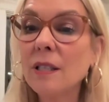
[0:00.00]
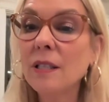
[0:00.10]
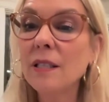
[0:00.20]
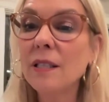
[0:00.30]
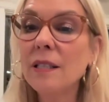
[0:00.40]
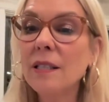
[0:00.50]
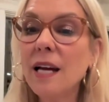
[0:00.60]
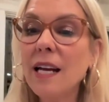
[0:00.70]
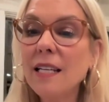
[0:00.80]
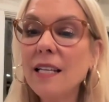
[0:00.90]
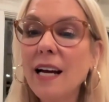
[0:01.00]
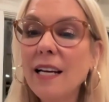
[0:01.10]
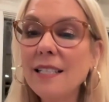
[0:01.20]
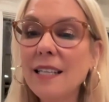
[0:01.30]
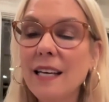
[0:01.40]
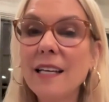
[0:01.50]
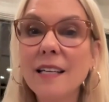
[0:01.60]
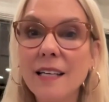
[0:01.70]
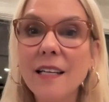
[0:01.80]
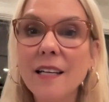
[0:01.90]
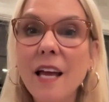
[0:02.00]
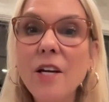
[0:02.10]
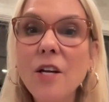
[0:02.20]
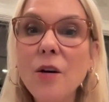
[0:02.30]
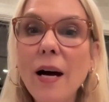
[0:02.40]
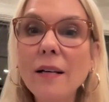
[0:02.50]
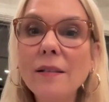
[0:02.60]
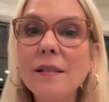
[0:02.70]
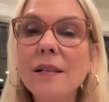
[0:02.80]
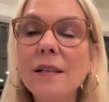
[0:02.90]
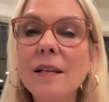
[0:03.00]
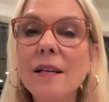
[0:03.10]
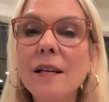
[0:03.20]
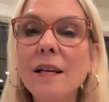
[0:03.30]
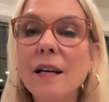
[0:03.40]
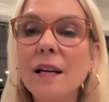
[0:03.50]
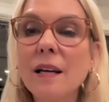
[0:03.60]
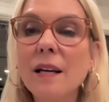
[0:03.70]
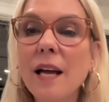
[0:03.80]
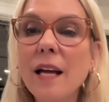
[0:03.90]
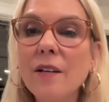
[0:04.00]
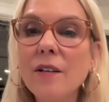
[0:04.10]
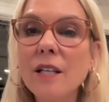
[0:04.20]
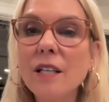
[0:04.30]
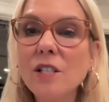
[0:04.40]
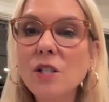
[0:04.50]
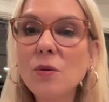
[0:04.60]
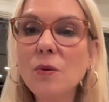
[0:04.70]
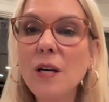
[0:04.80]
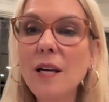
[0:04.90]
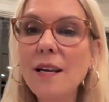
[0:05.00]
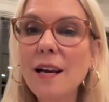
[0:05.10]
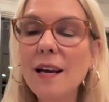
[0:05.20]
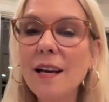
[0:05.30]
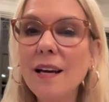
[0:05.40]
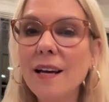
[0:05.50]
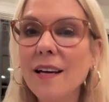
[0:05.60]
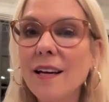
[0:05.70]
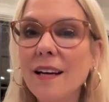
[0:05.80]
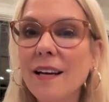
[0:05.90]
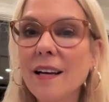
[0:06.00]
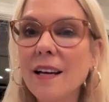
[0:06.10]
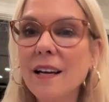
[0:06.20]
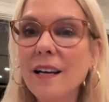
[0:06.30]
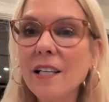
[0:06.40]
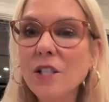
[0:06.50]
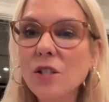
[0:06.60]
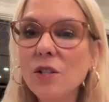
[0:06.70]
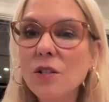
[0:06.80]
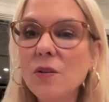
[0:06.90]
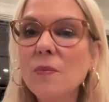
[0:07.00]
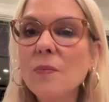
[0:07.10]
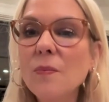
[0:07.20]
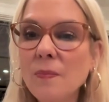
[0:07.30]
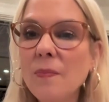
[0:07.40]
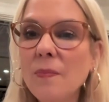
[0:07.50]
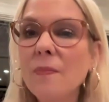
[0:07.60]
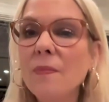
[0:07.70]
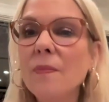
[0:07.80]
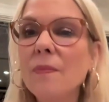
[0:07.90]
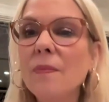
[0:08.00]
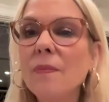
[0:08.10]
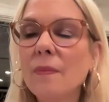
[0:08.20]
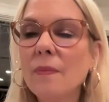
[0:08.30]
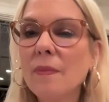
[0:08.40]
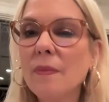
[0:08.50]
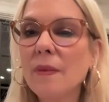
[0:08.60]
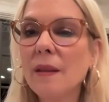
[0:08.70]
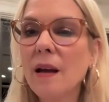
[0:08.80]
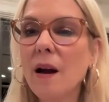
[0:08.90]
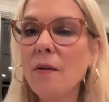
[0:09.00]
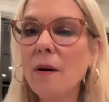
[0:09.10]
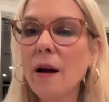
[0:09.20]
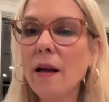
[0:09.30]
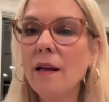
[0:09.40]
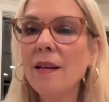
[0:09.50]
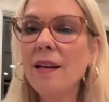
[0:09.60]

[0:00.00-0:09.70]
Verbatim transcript: I have Crystal. Nice, nicely. Yeah, and, and Katrina is new. Katrina said she was new. Katrina, but she, there was no last name. All right.